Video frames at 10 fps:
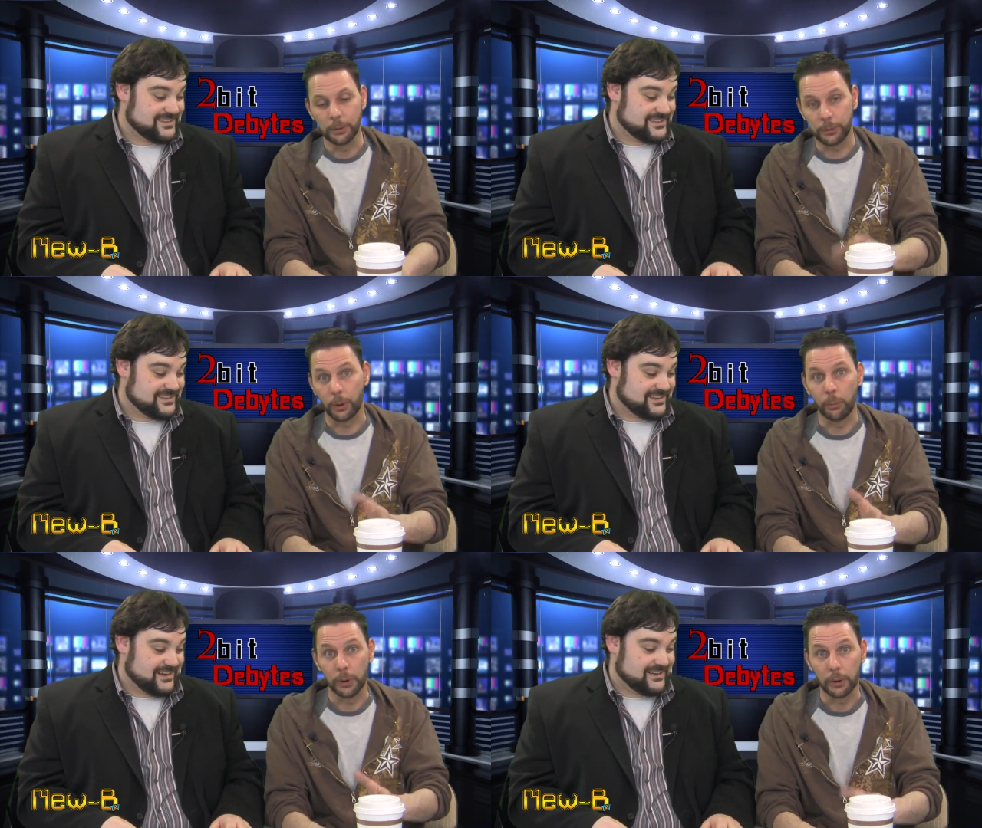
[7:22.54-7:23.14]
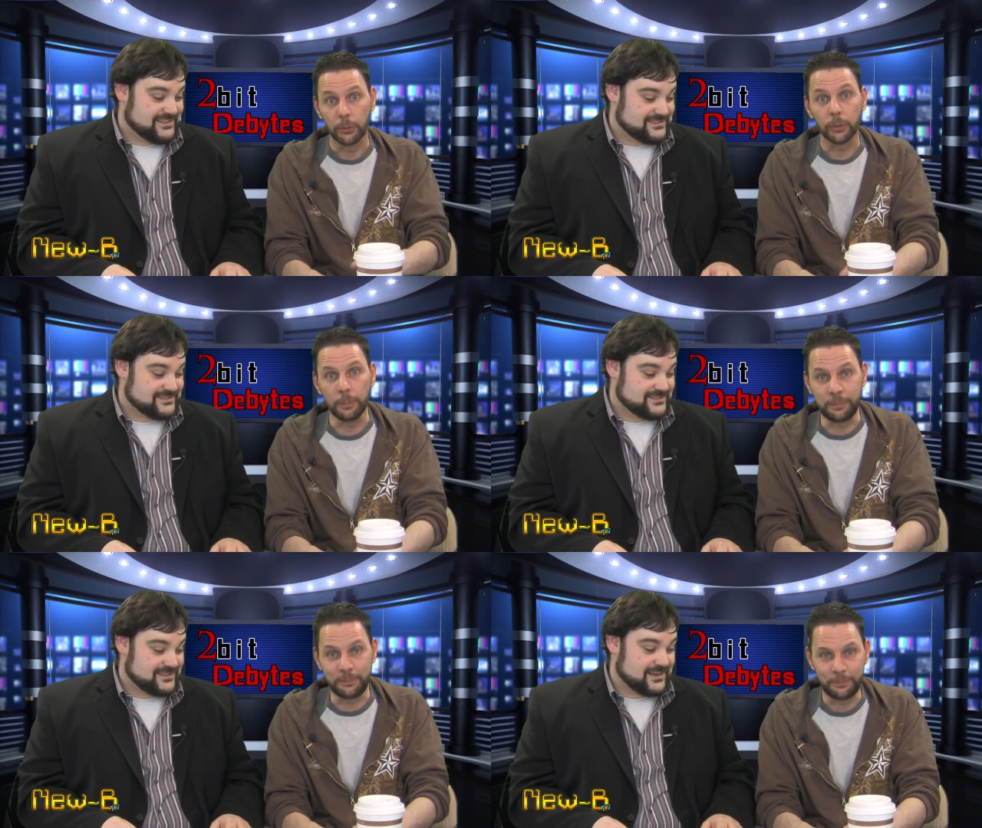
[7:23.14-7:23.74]
Speaker 1: Scumbags.
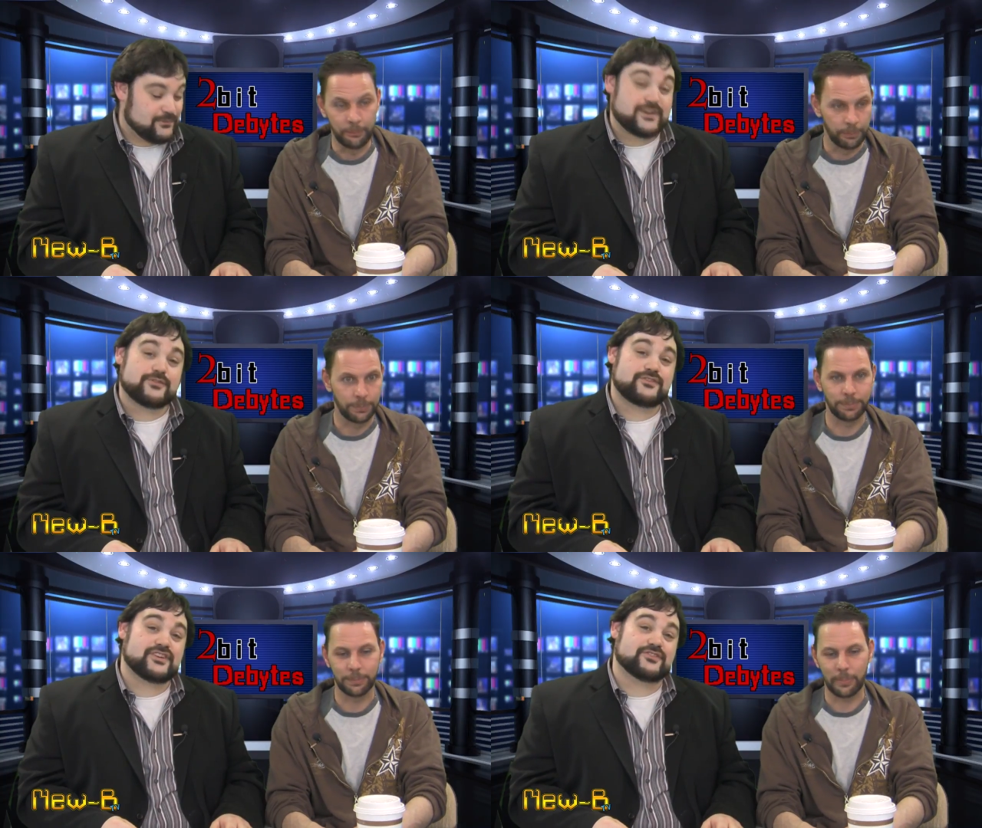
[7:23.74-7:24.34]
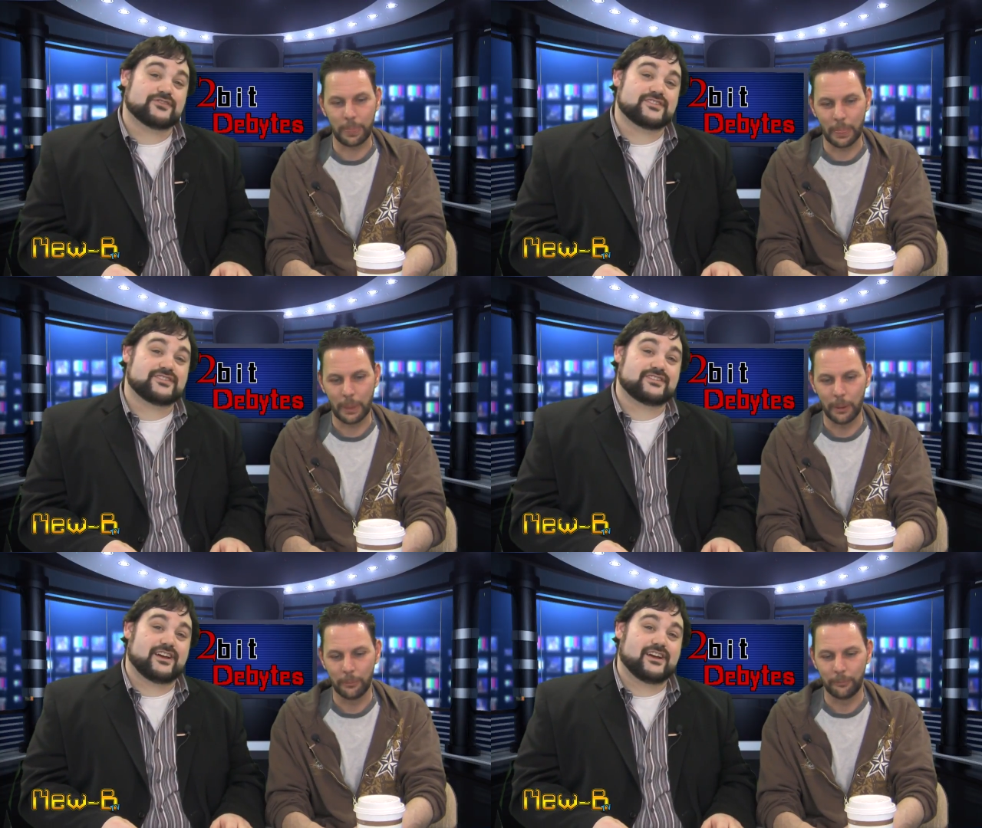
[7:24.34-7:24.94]
Speaker 2: Yeah, yeah, we do
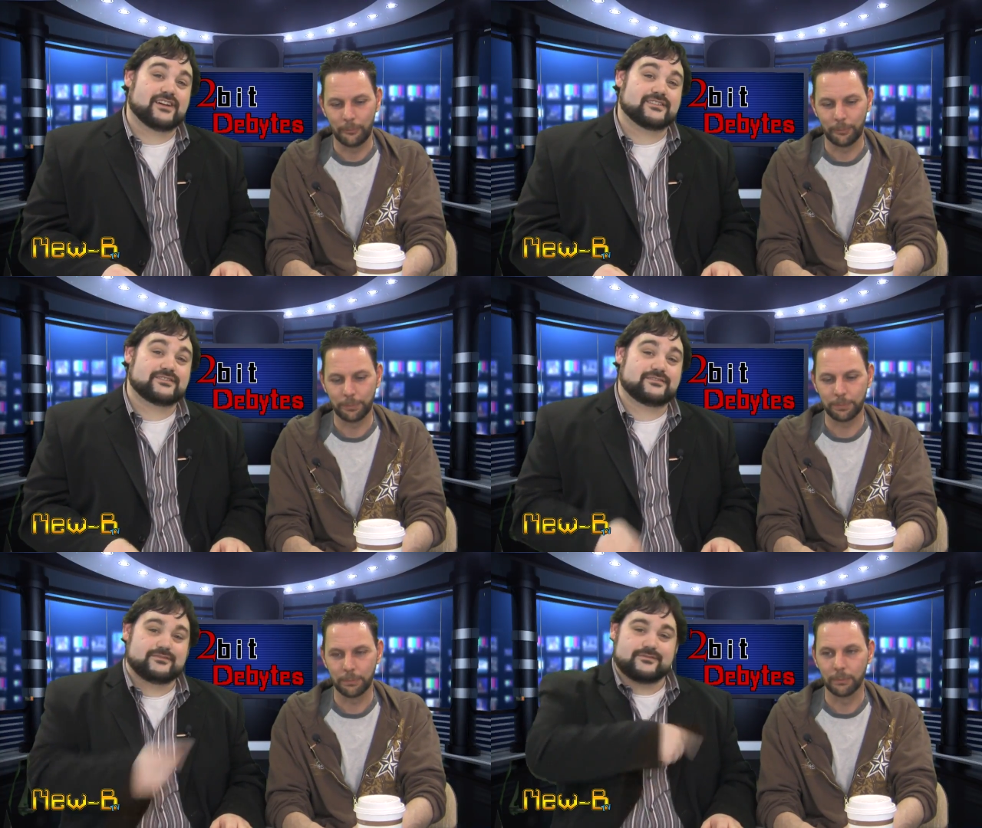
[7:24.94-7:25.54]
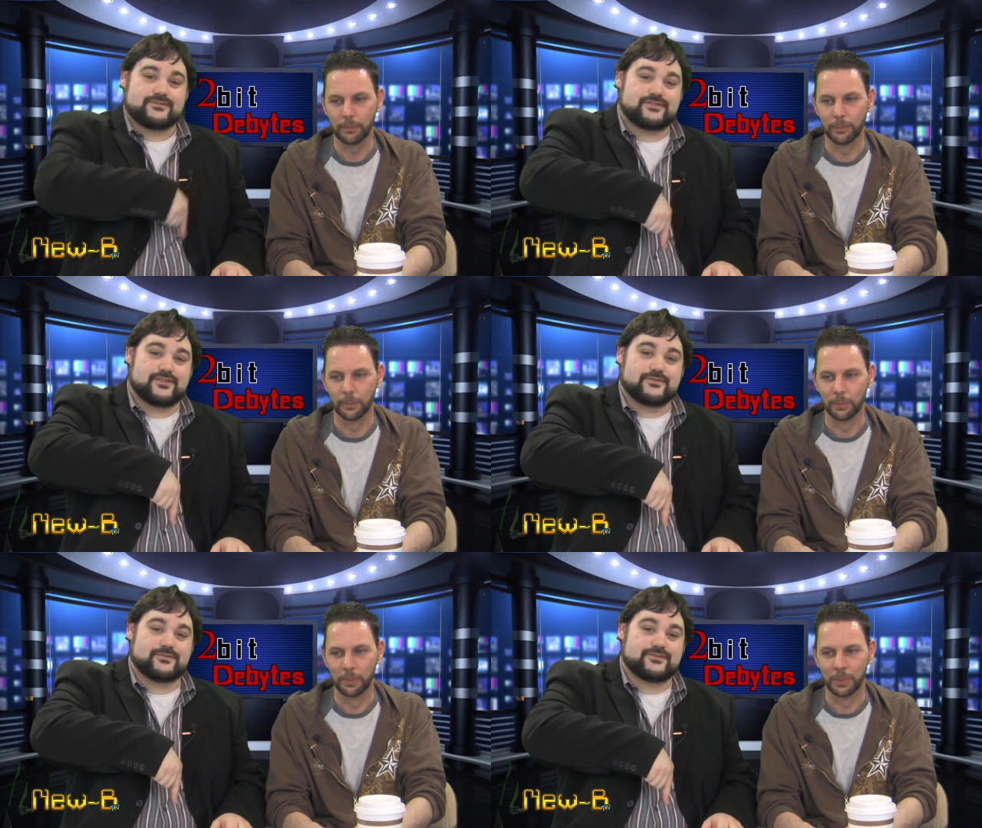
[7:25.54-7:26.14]
children's uh,
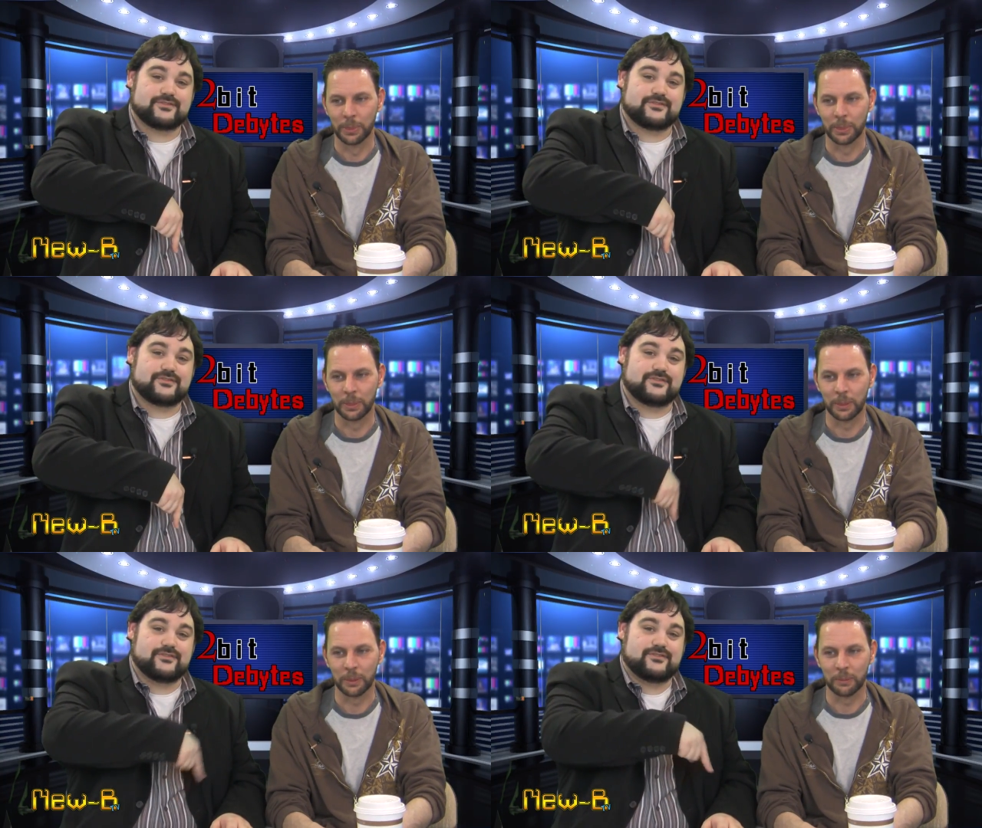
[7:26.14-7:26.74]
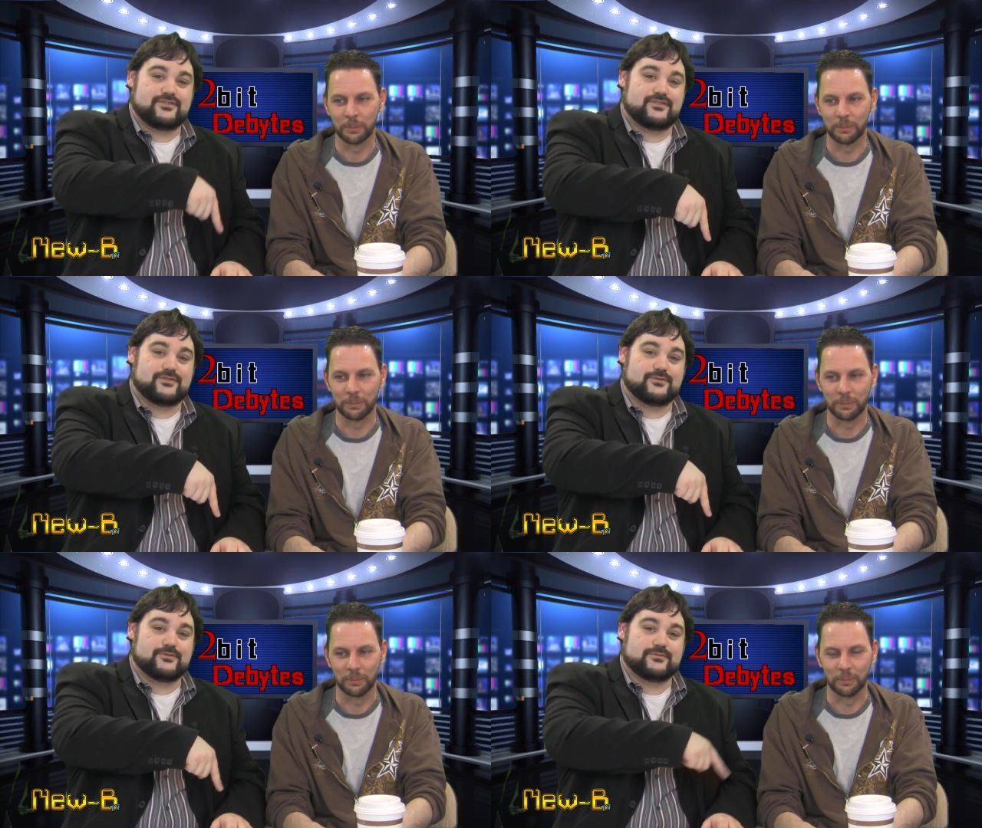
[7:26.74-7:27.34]
shows
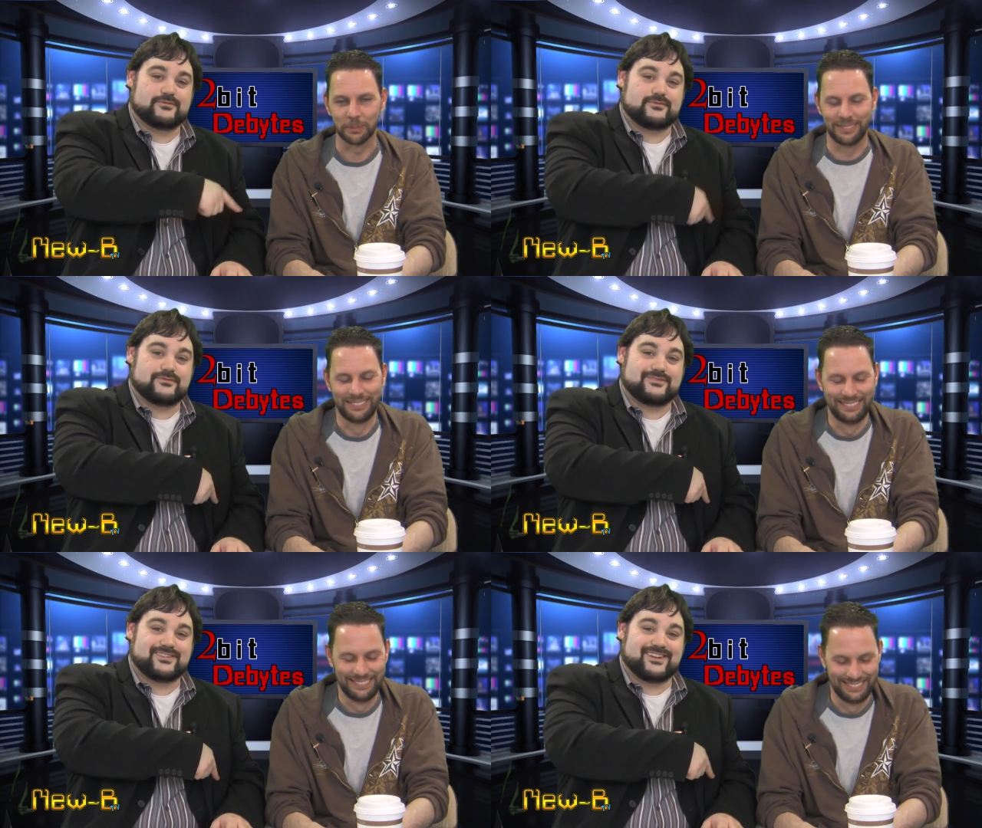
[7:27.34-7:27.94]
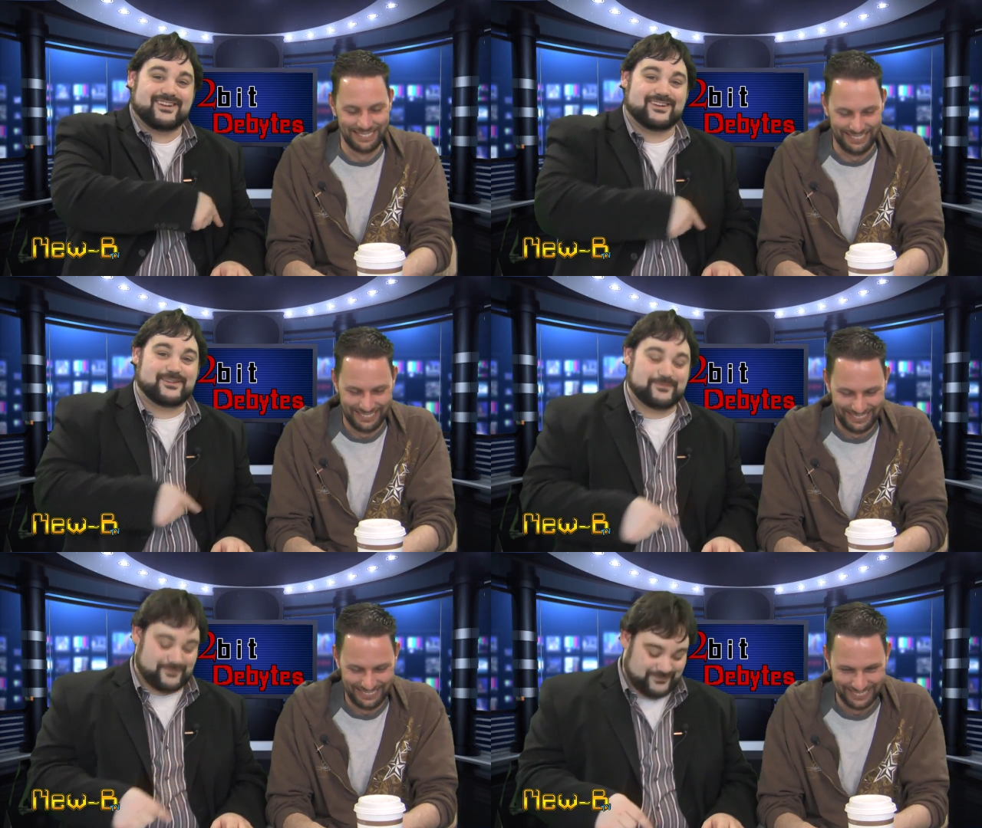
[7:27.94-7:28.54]
too.
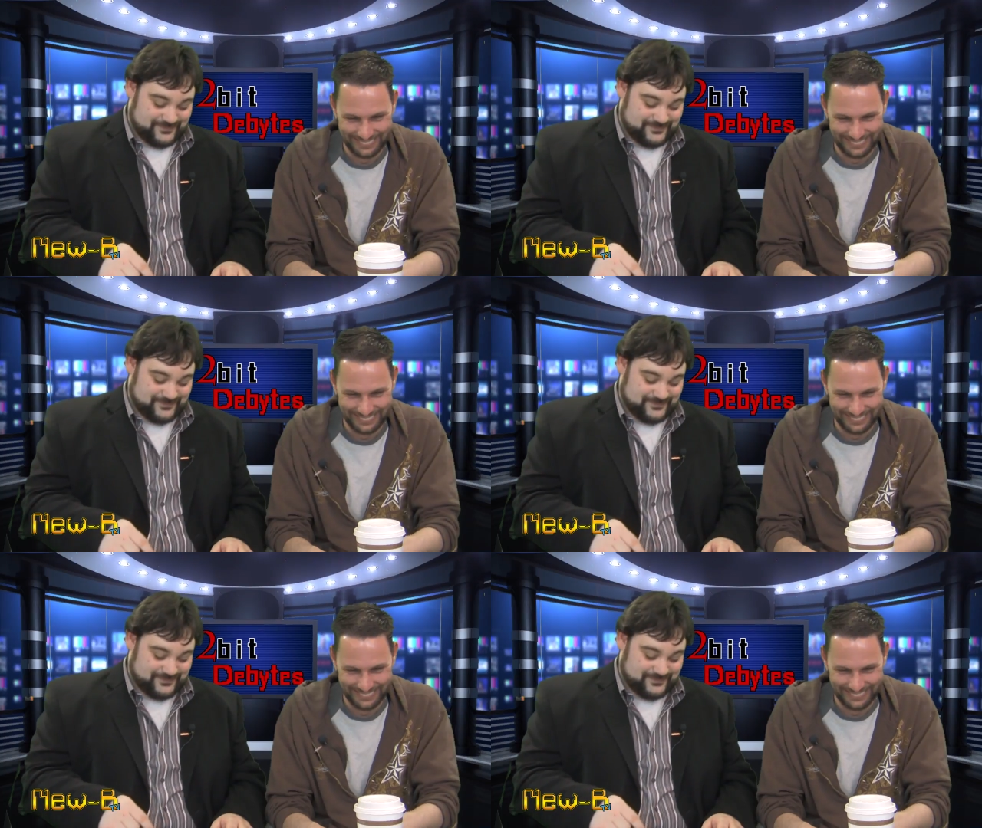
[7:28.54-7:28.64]
um.